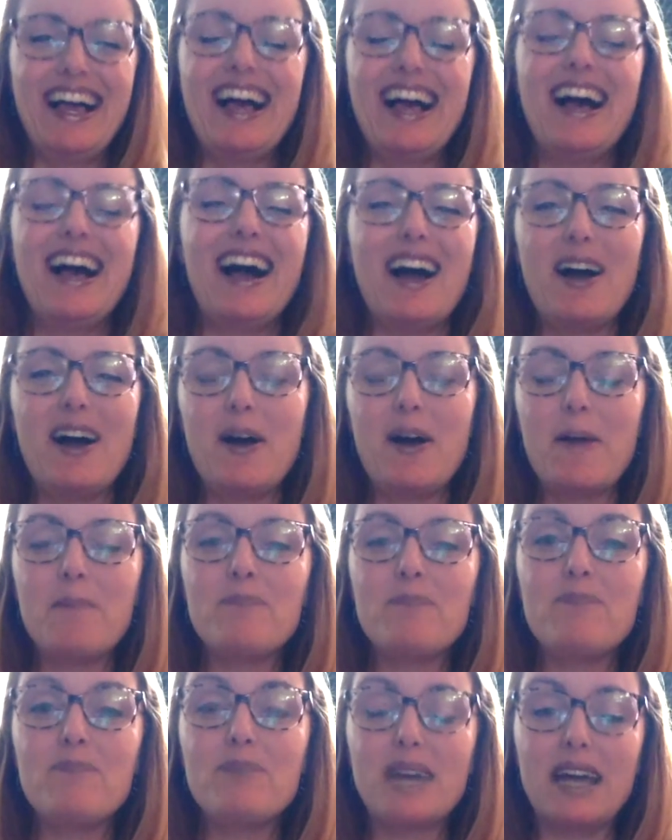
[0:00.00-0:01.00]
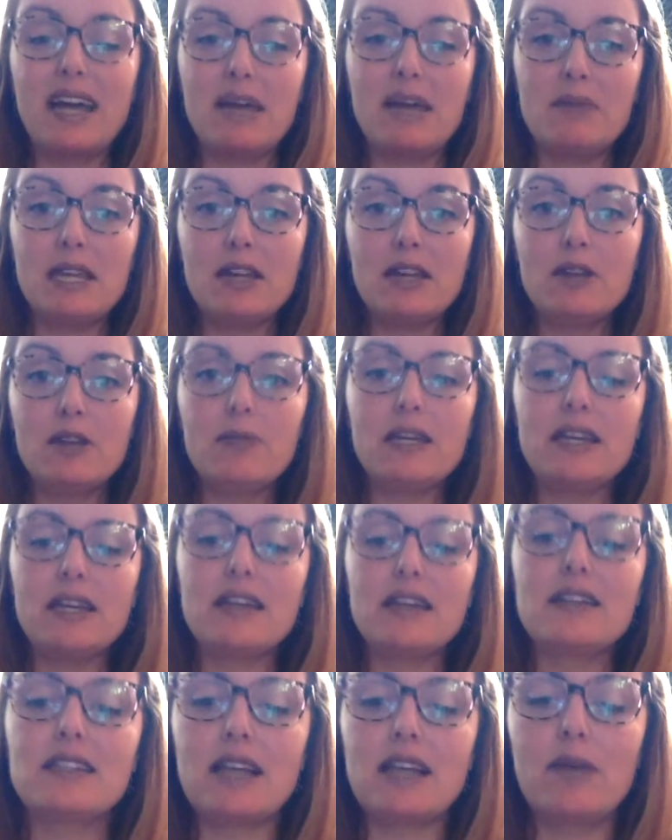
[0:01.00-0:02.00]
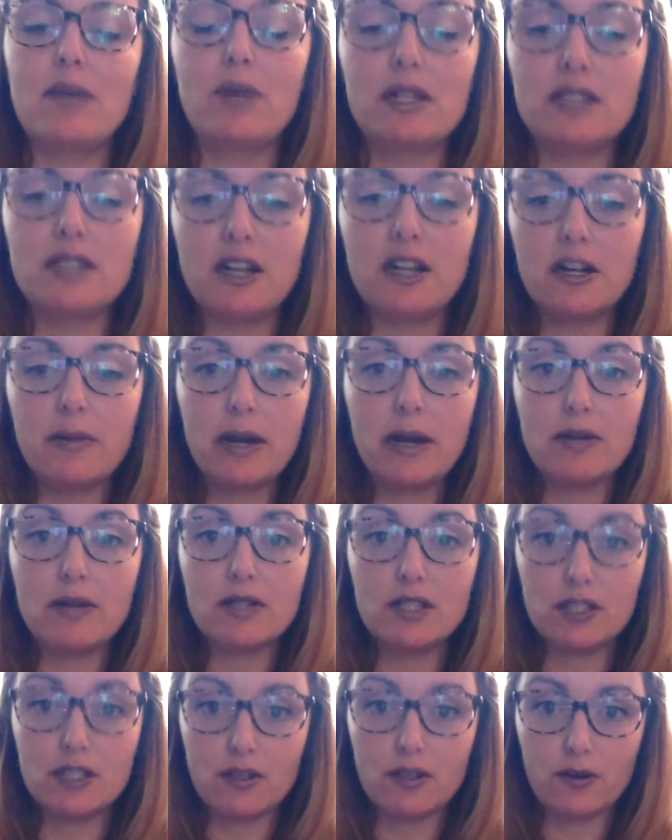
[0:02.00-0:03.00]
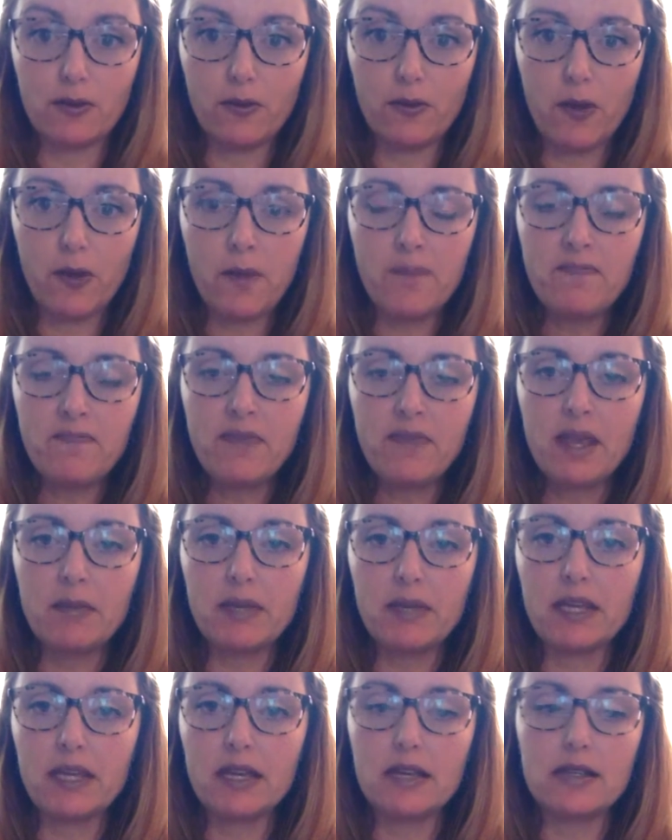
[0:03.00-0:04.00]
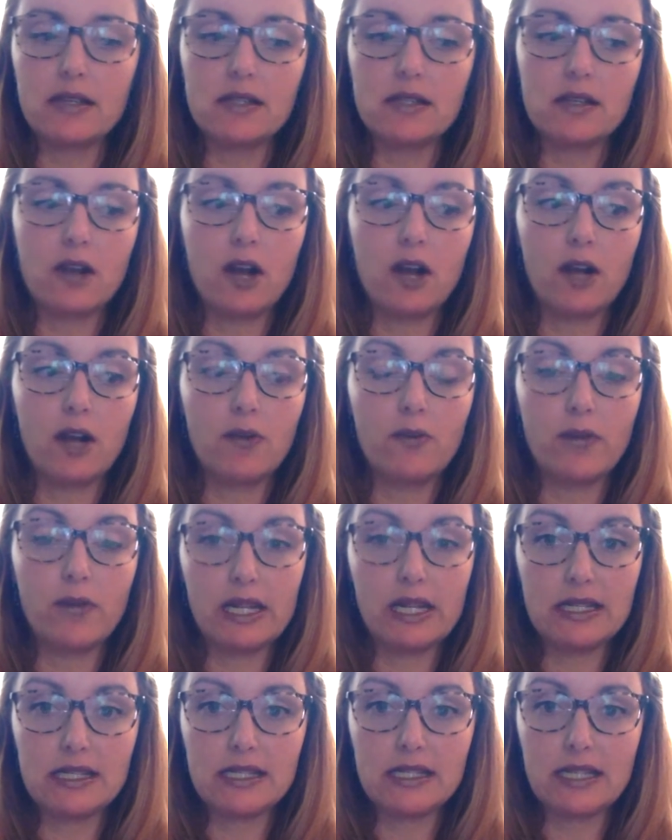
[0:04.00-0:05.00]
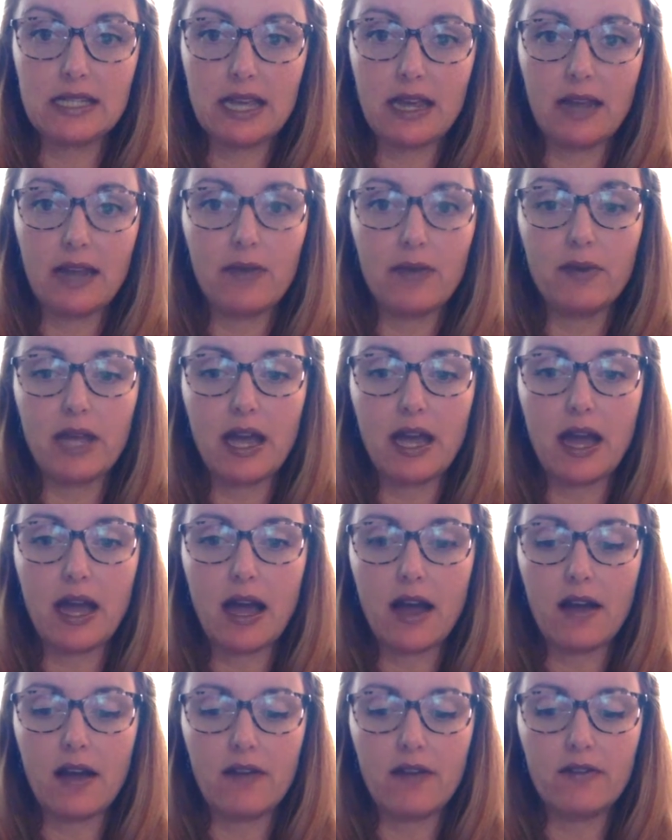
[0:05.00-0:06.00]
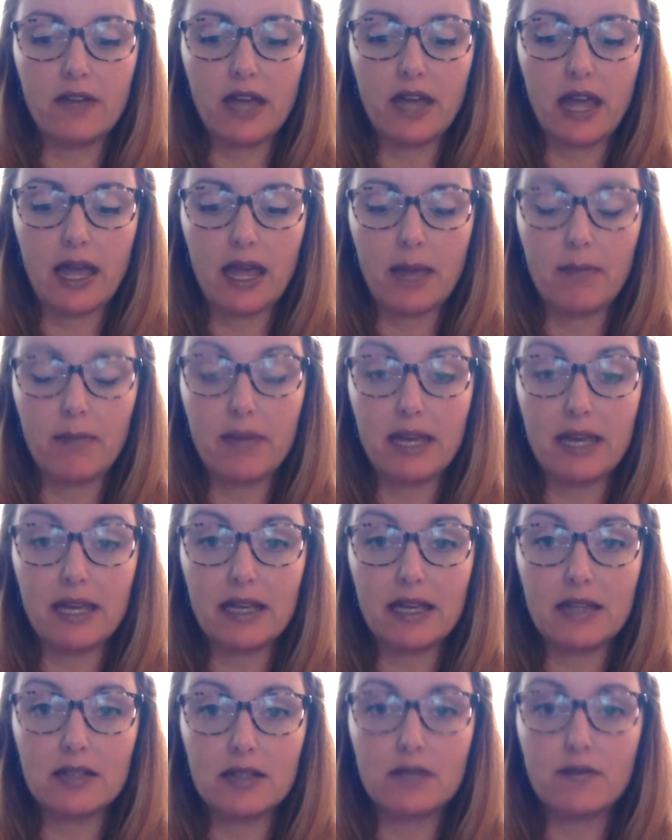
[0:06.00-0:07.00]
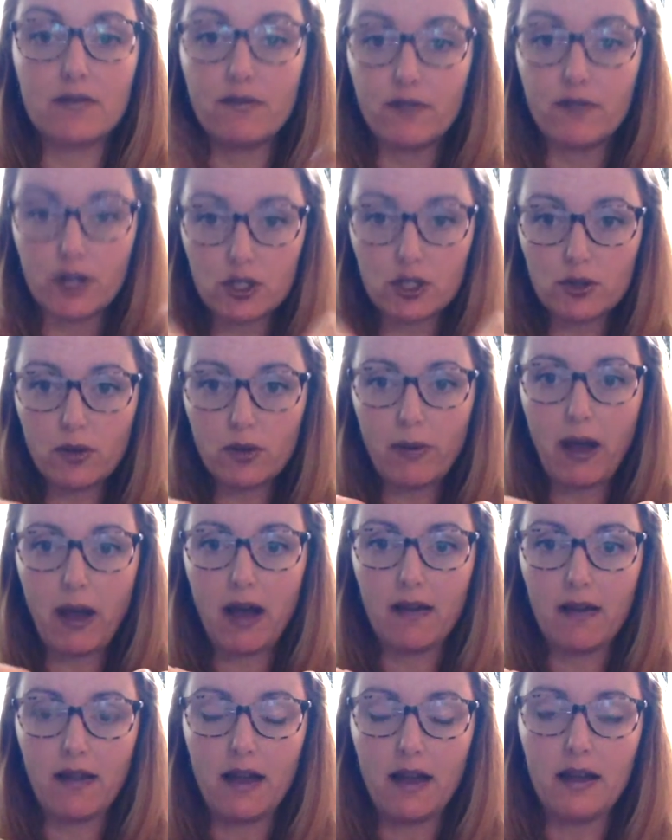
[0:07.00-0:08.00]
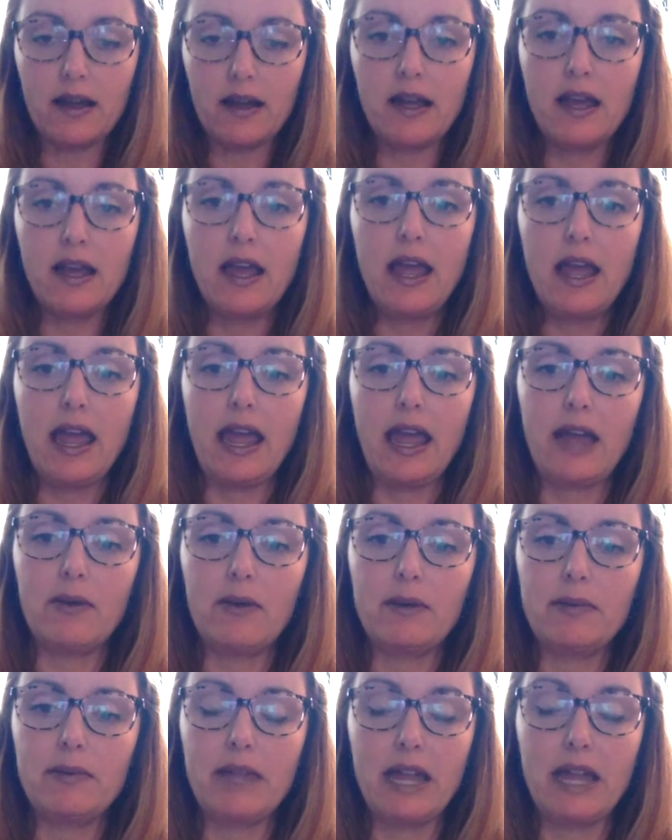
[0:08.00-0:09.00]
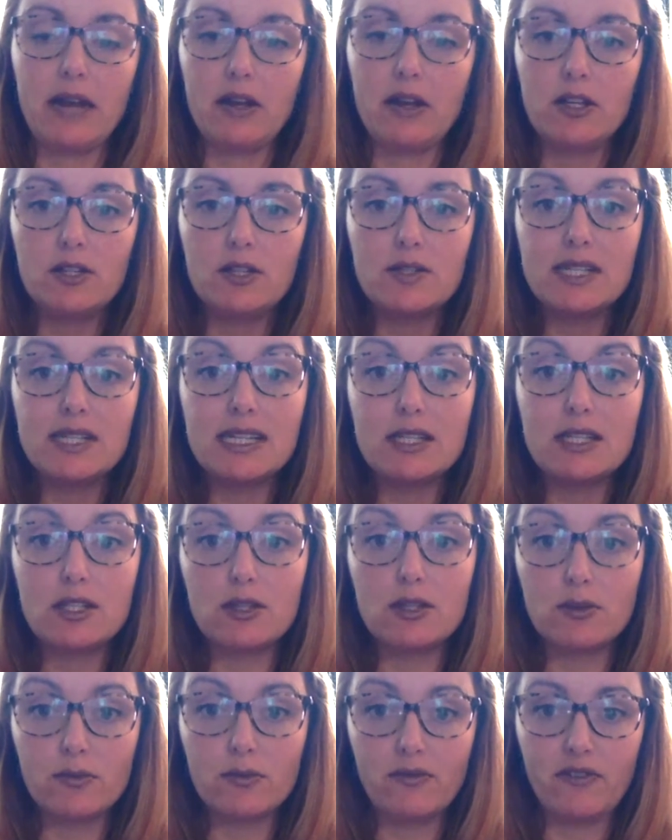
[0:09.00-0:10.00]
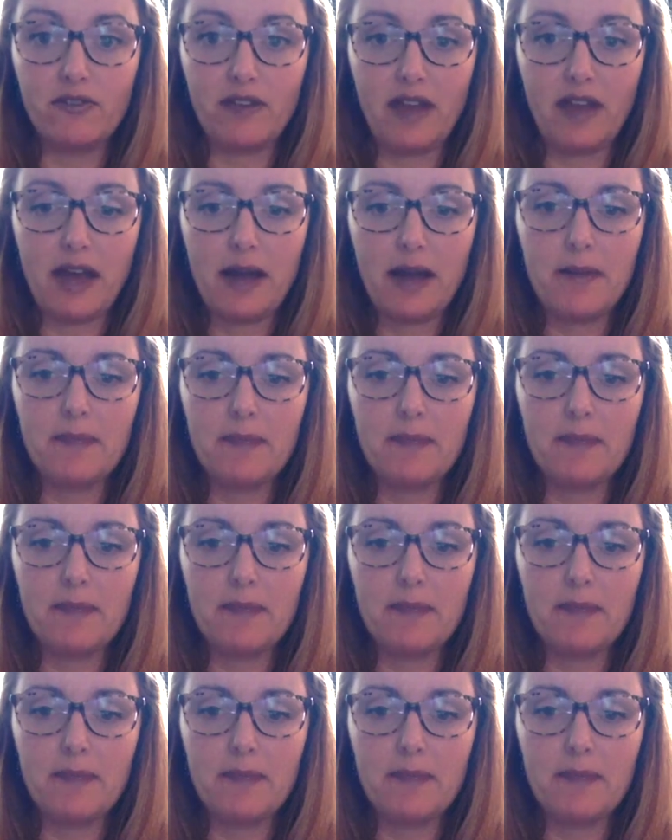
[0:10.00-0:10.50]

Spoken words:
But I'm here because I want to talk about Zoom because on Wednesday we have a big virtual potluck and we plan on using Zoom for that.